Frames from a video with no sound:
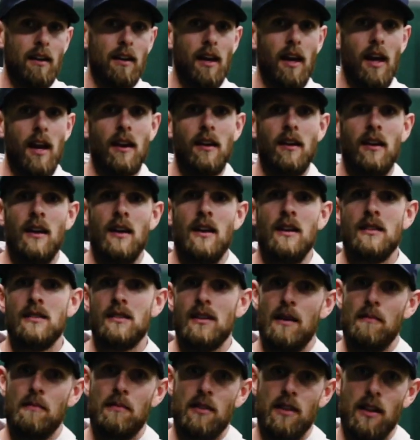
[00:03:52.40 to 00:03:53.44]
Again,
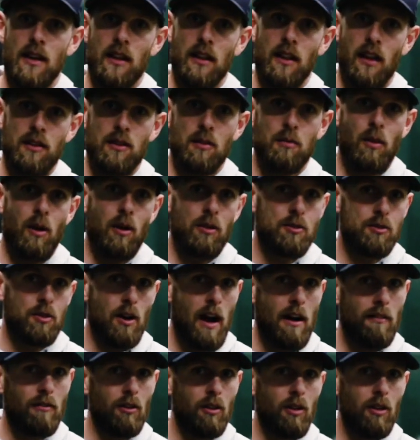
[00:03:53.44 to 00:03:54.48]
same thing. Let the ball
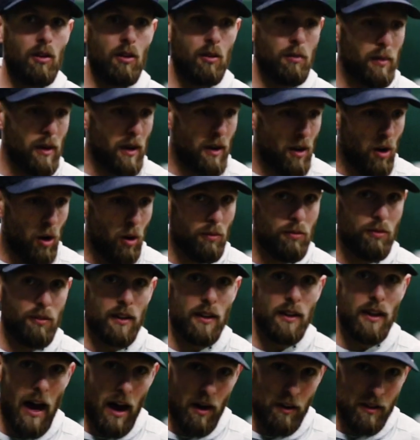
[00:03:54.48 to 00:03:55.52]
travel a little bit, hopefully
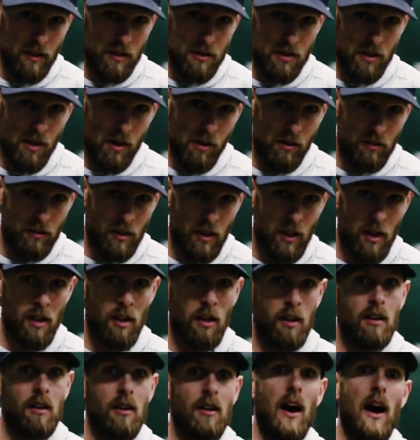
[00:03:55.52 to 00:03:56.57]
down in the zone.
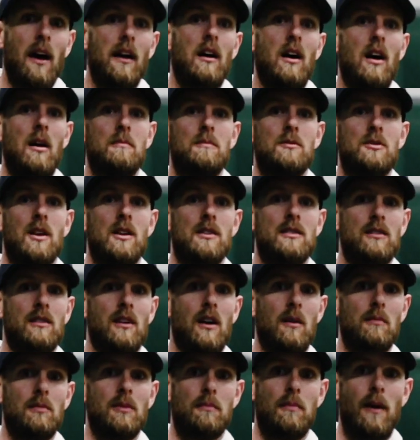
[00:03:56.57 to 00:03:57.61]
Not up, chasing
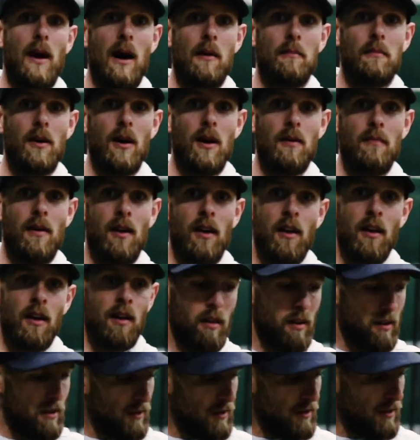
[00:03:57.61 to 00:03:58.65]
up to pop up,
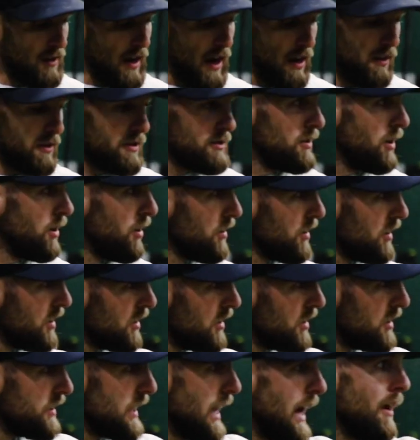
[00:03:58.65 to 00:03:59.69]
down in the zone,
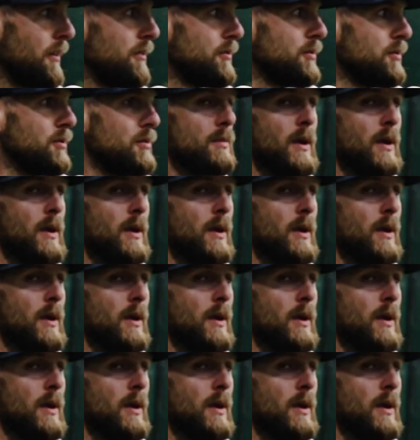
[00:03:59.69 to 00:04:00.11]
down through the